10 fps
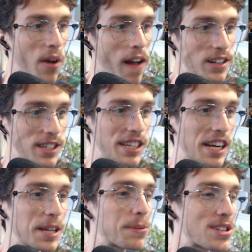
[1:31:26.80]
A
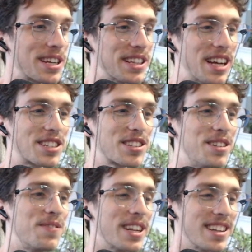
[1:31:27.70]
90% less
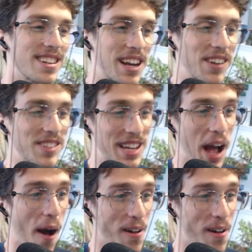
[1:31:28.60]
convenient camera, yeah.